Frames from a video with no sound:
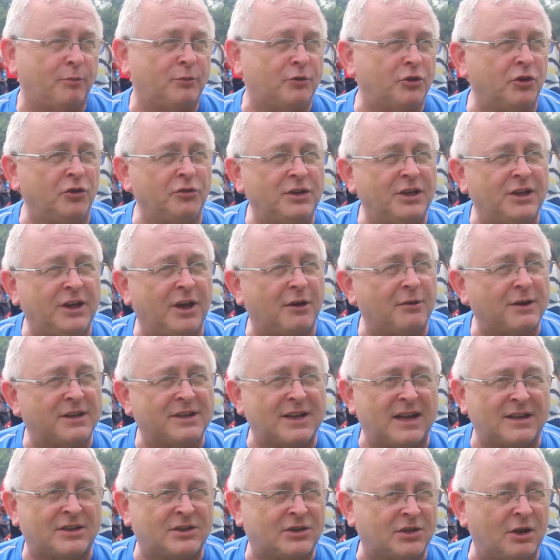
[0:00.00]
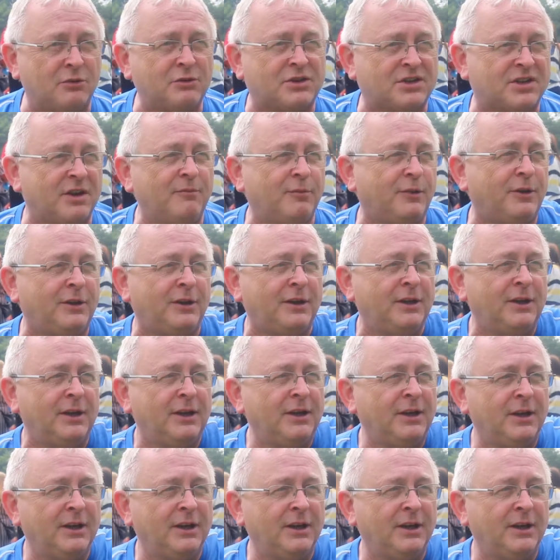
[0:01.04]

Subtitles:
job done, you know, it's so simple.